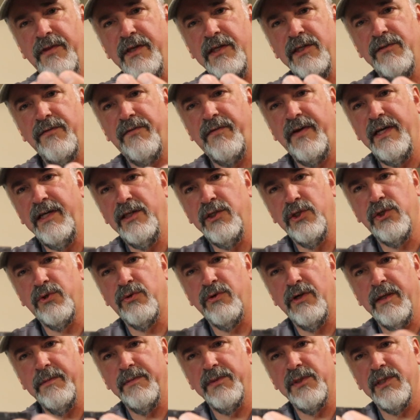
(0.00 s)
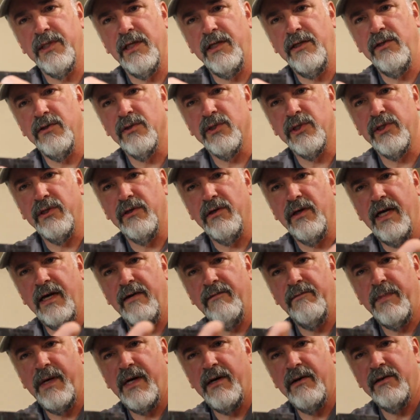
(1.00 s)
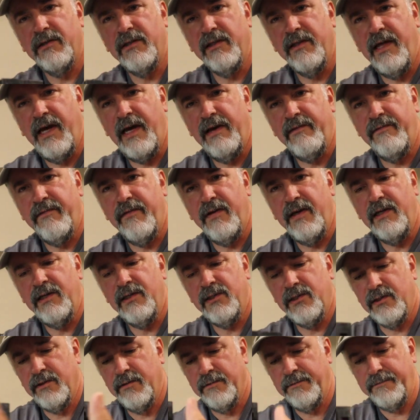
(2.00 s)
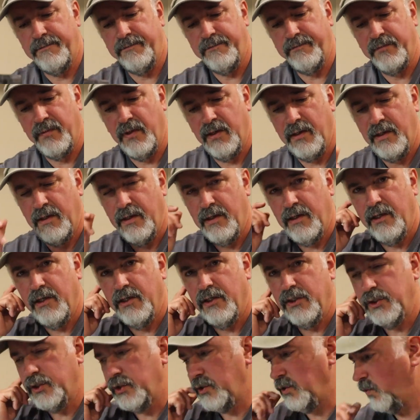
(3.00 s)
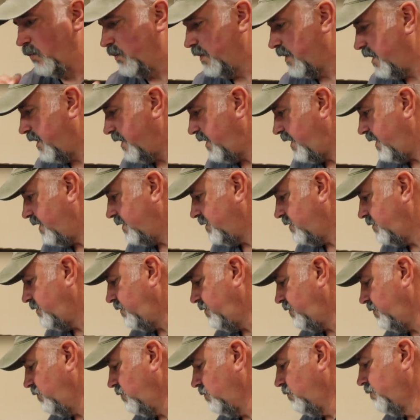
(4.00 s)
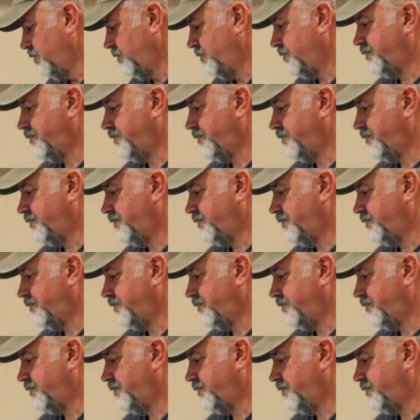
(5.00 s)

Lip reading: this phase trips, then you'll still have power to that phase. So what I had to do,